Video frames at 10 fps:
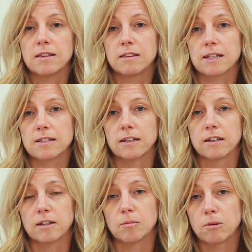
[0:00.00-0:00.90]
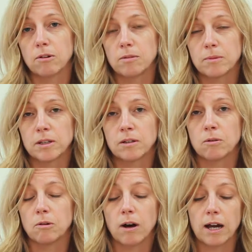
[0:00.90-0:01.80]
things like unemployment
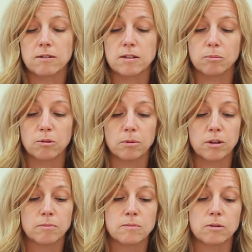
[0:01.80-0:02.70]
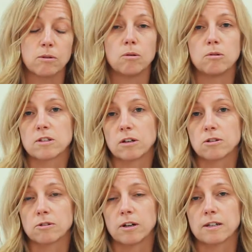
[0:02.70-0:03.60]
or housing problems or
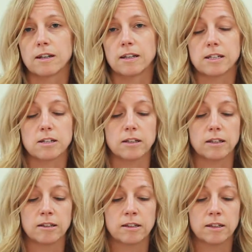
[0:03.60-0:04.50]
social isolation.